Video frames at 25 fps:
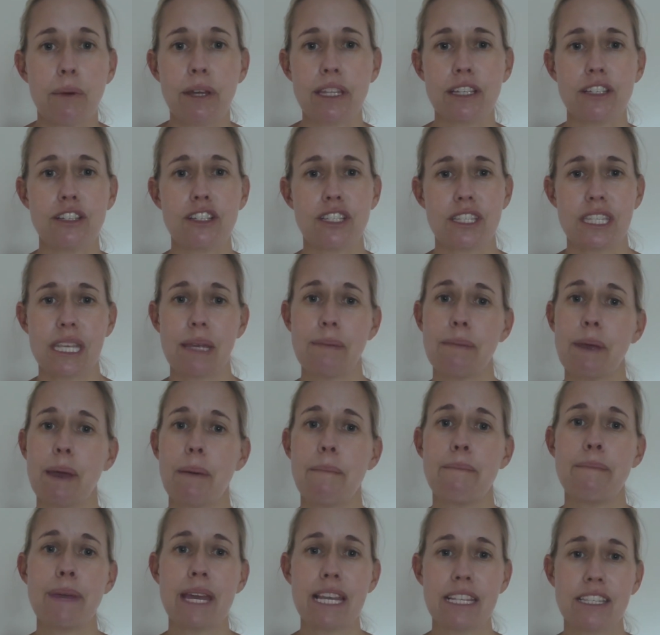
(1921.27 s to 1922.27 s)
Whether you just send me
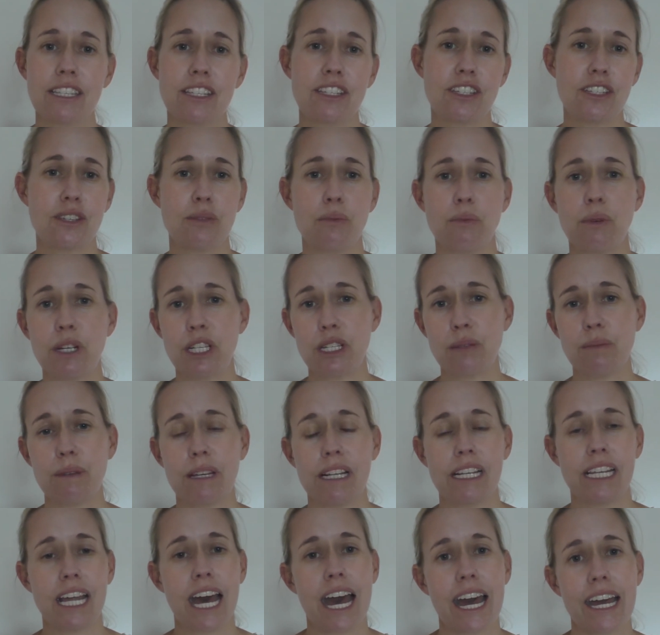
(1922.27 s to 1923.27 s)
a message to wish
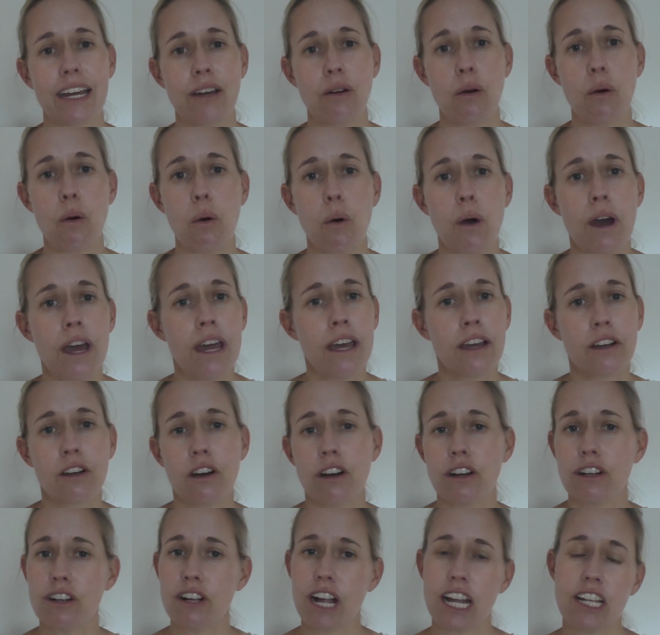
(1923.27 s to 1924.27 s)
me luck or
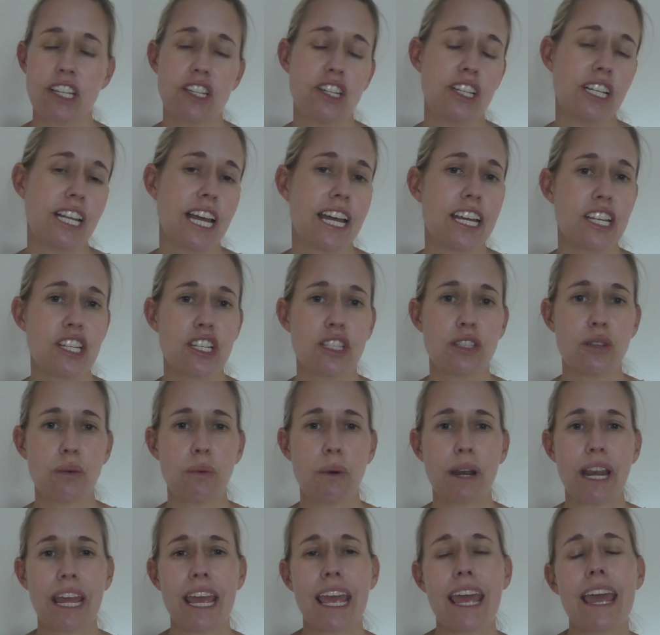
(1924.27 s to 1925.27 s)
congratulations or
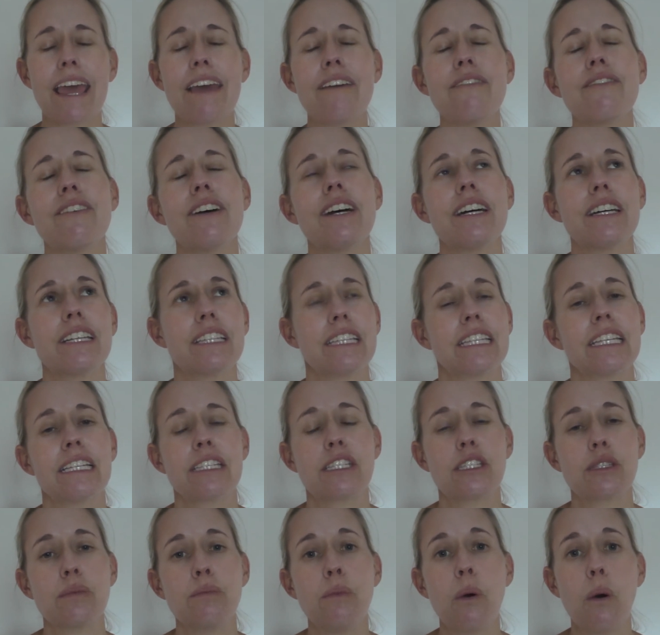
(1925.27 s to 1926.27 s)
whatever, the
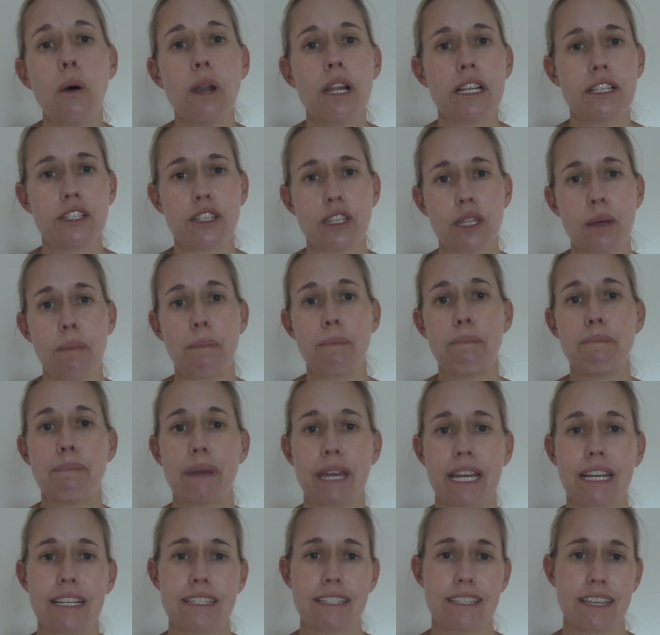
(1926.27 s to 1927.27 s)
smallest to the
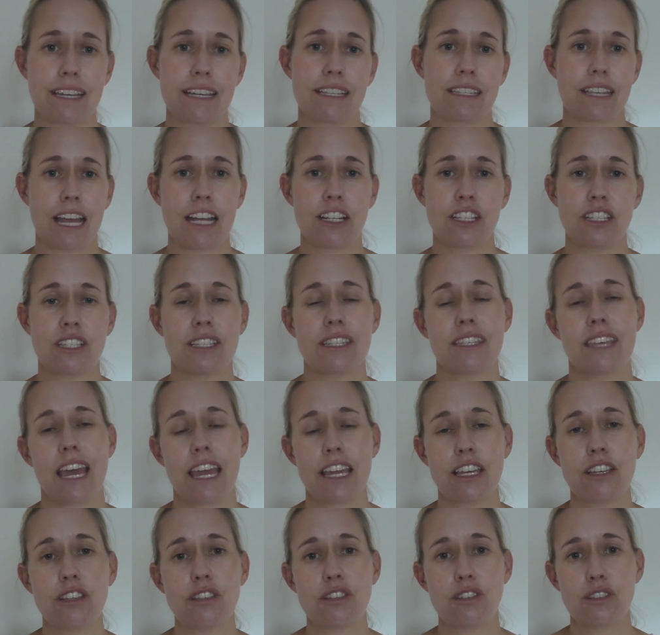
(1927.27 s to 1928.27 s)
biggest things, I just
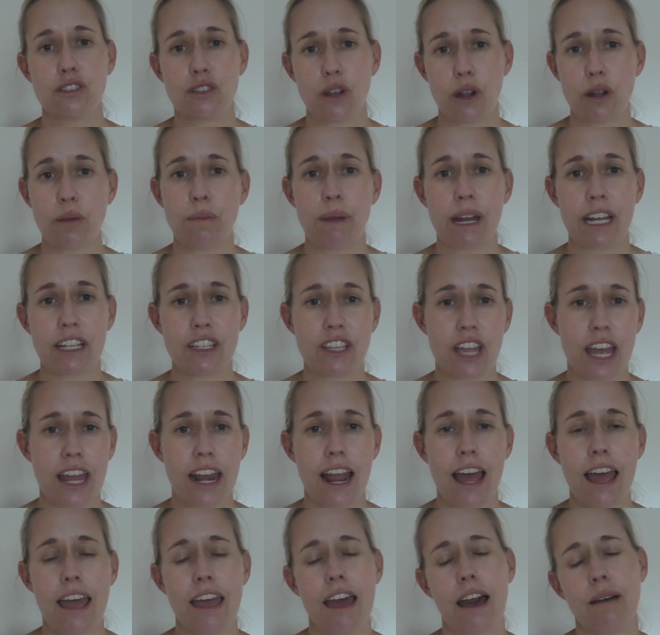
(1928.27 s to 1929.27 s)
thank you so much,
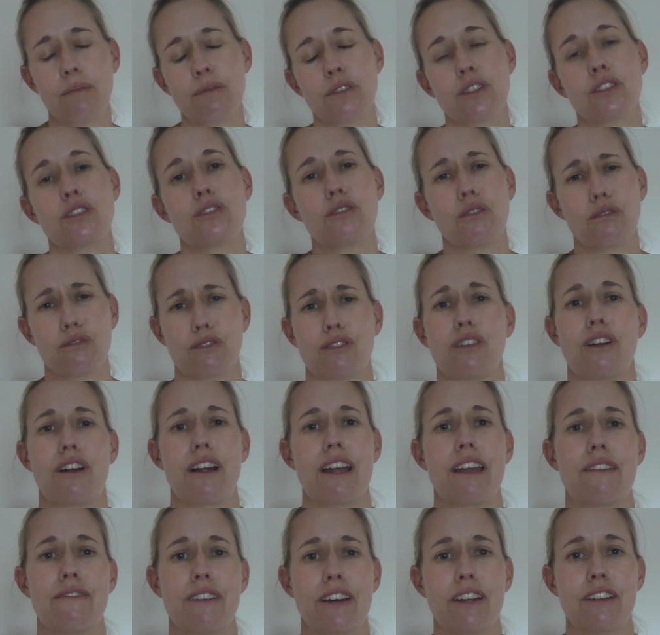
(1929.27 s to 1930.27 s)
and I'm so
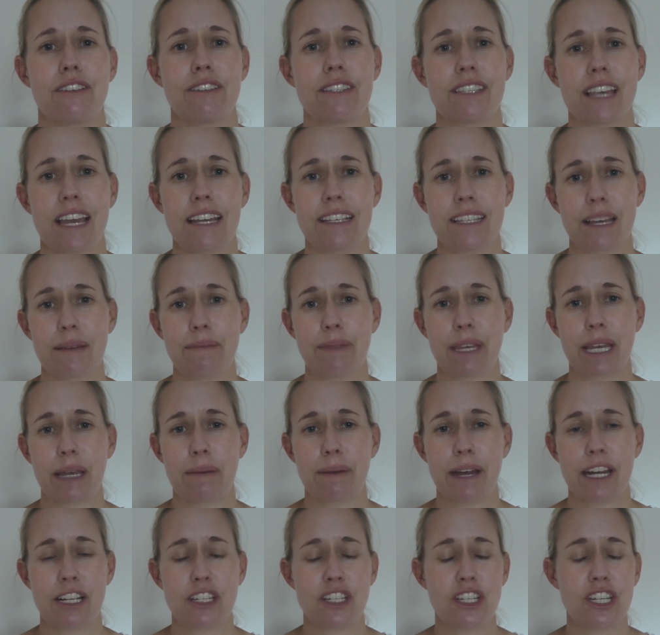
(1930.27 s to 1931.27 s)
sorry if I don't say something
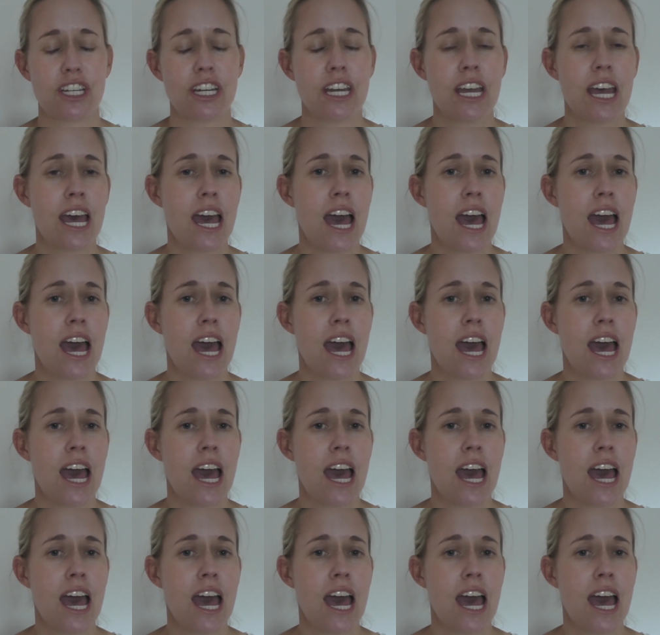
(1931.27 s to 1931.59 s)
about you.